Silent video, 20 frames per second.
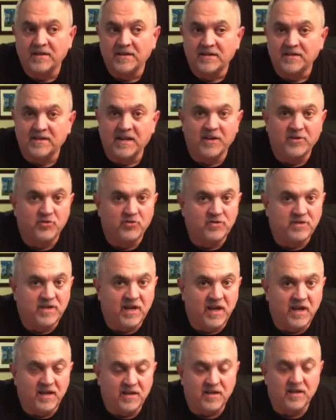then you
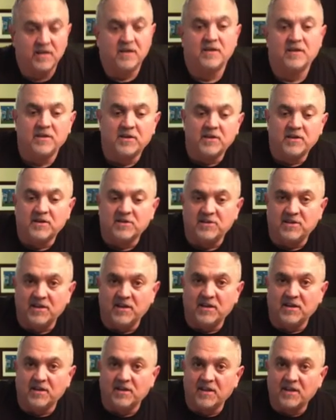take
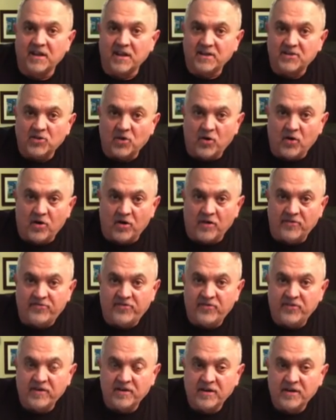the lid
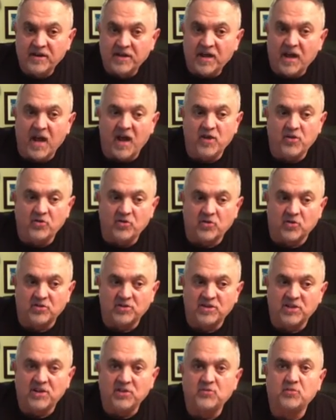off and you
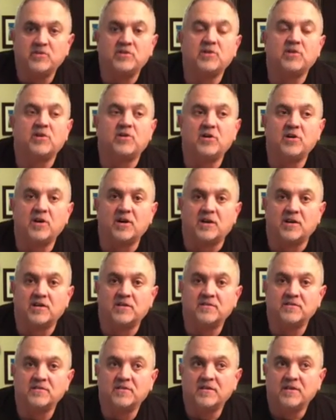continue to cook
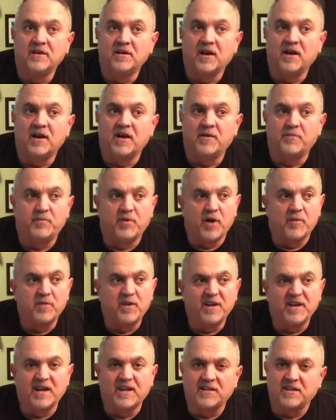
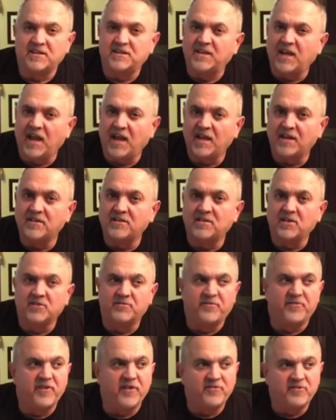probably another 10 to
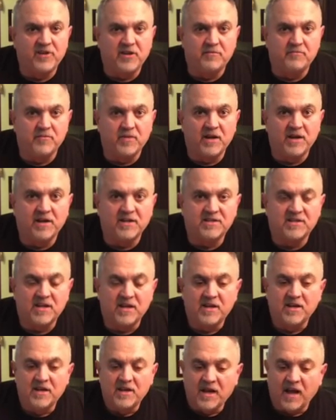15 minutes
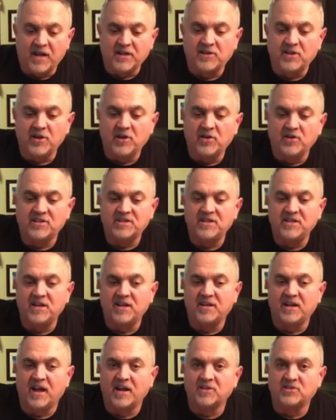until you see a
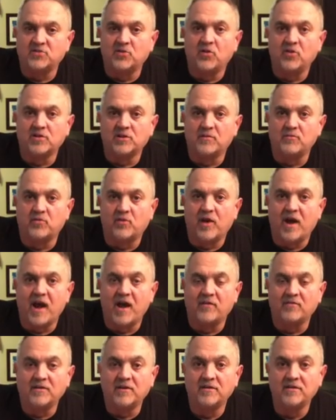nice golden
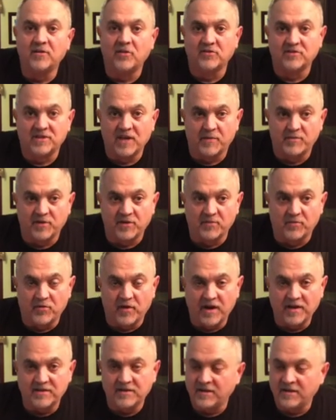brown on top of the bread.